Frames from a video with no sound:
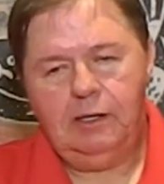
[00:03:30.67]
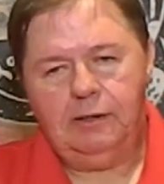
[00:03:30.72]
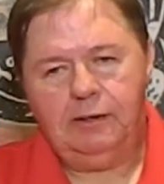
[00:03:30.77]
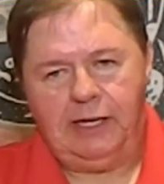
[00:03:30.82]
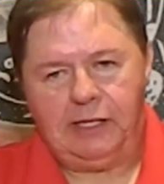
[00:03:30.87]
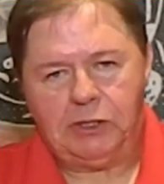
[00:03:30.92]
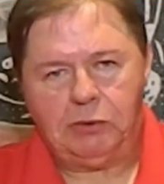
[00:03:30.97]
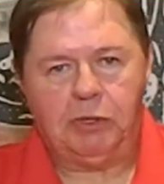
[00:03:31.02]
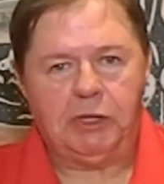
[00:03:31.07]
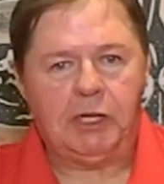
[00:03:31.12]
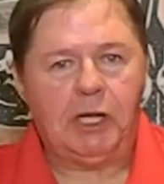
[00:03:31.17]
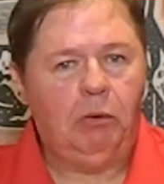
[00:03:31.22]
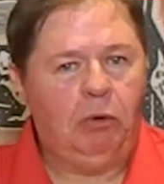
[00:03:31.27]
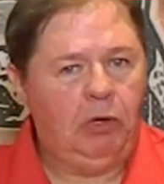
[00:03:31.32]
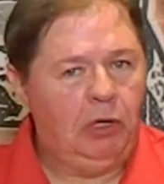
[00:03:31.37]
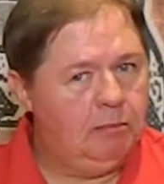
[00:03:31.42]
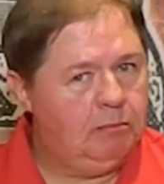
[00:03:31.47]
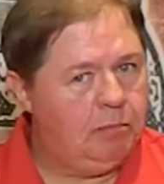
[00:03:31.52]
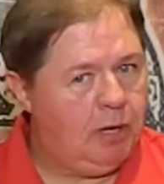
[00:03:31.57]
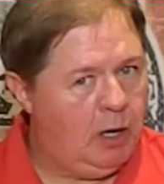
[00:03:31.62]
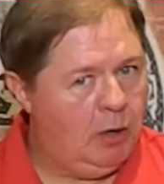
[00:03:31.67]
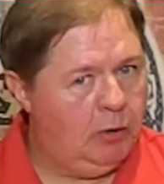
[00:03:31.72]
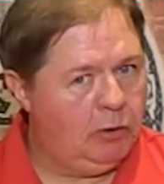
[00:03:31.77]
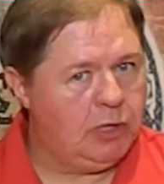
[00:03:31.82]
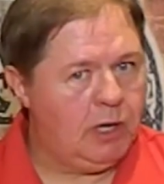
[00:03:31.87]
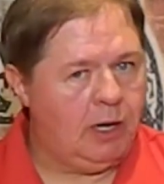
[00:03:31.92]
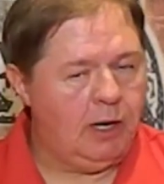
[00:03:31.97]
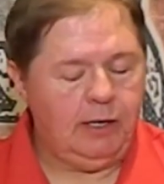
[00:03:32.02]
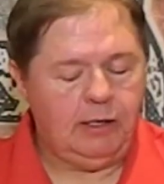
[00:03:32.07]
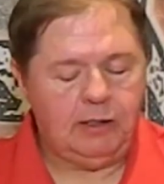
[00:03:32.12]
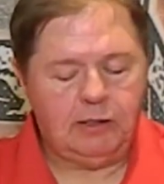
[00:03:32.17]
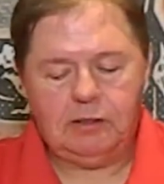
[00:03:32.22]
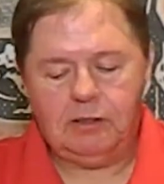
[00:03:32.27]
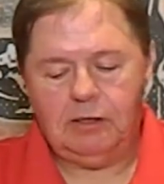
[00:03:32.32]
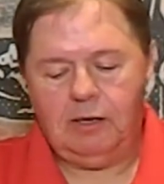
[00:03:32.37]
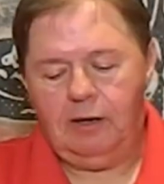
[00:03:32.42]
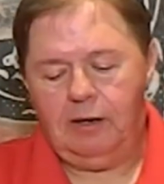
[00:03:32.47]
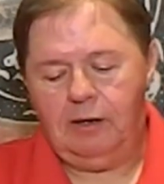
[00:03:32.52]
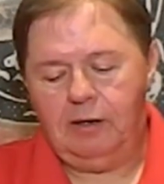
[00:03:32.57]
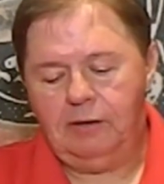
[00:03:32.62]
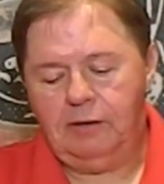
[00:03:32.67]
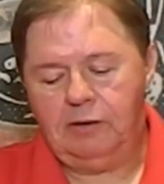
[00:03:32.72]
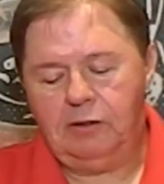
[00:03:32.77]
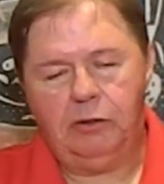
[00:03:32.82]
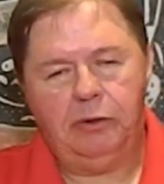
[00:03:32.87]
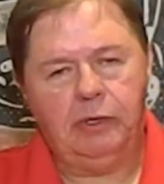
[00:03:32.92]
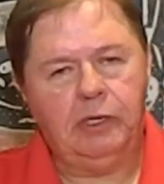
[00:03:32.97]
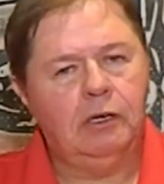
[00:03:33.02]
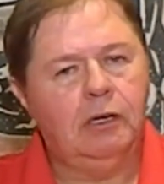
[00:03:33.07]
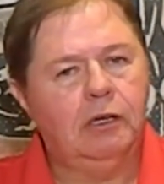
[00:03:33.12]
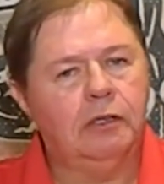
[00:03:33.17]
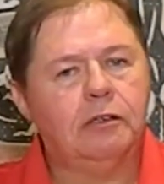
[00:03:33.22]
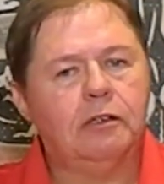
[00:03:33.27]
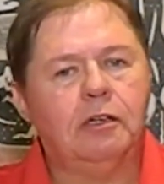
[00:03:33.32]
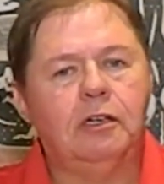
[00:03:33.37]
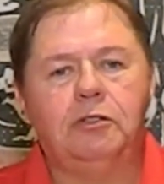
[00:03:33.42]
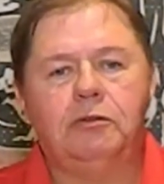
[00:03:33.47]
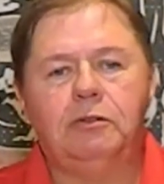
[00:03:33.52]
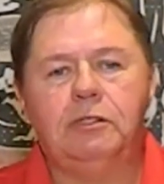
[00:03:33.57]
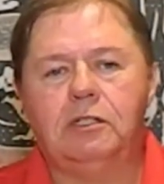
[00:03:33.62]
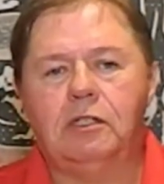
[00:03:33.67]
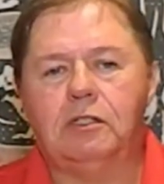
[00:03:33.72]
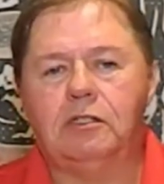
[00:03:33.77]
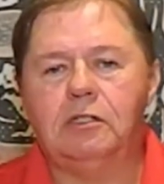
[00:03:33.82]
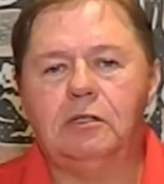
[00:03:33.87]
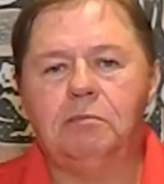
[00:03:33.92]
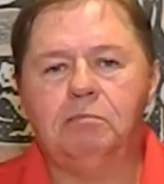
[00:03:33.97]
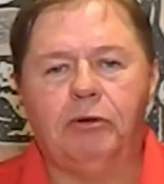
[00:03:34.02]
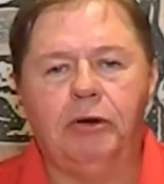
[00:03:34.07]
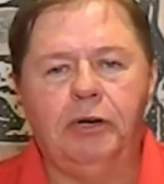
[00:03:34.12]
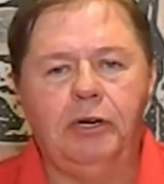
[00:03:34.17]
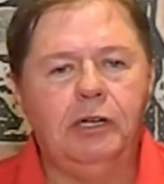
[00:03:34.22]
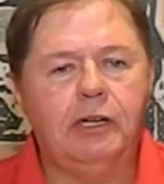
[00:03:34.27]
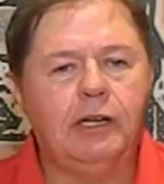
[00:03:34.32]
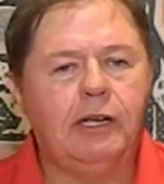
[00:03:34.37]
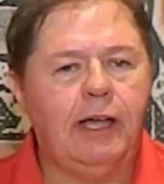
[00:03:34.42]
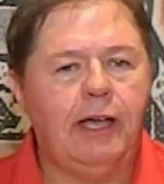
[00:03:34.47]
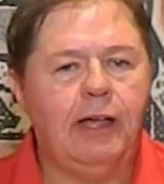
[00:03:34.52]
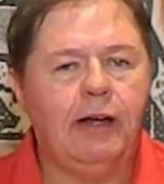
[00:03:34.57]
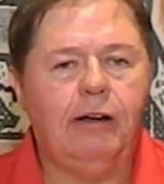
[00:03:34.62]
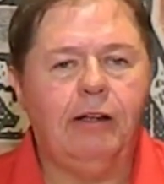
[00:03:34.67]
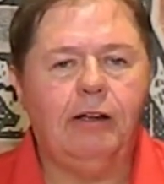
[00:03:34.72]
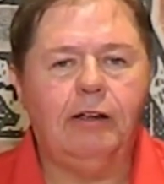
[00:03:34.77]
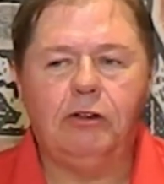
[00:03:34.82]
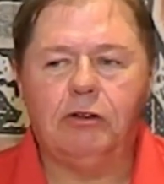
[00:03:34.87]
That's what they will impose on us. They're doing it in other countries such as Britain and Canada.